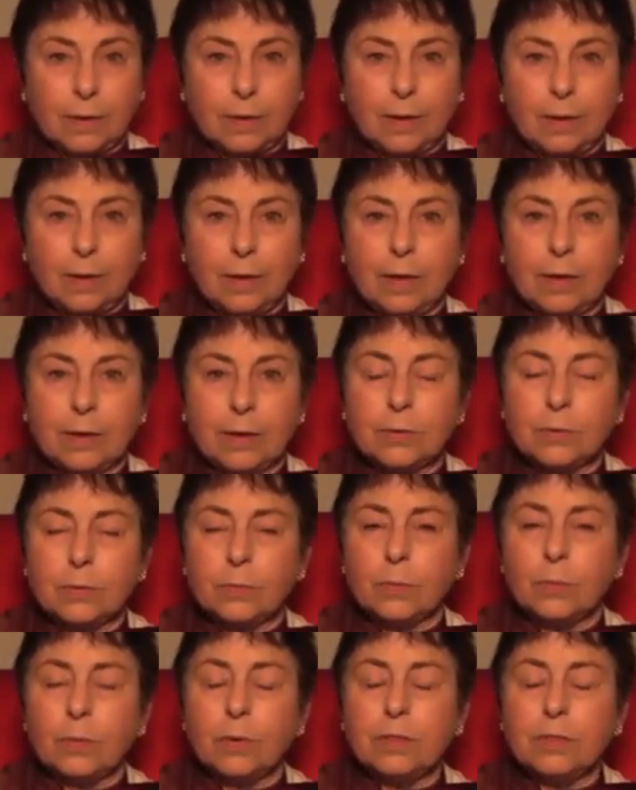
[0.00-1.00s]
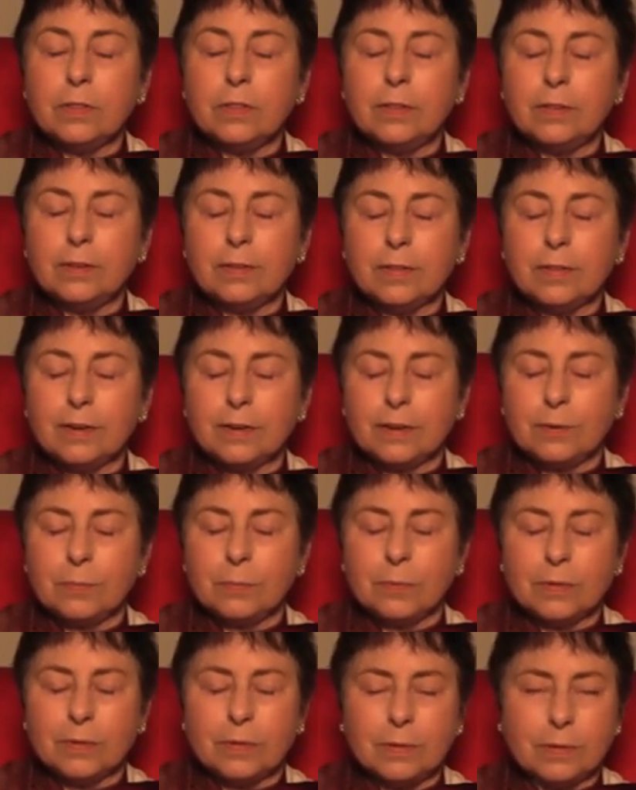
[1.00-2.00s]
And one thing that I
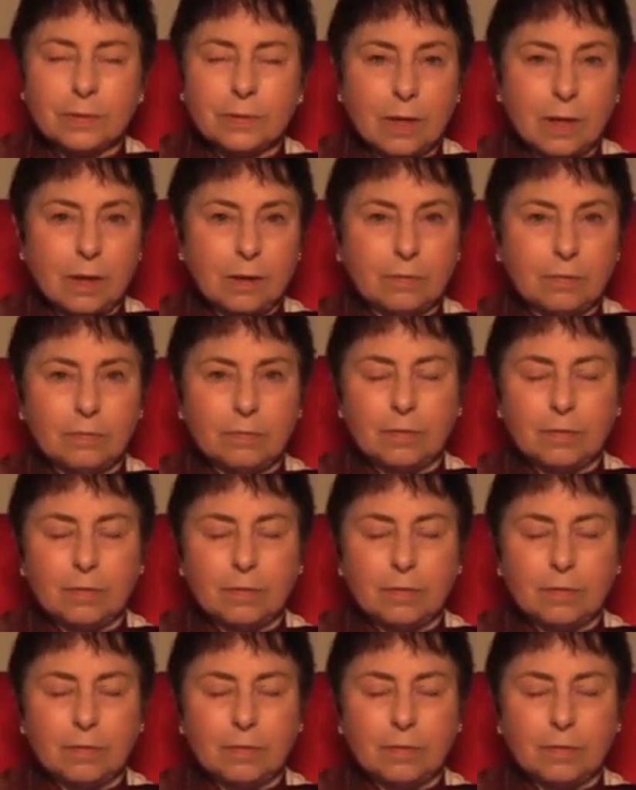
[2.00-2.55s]
really love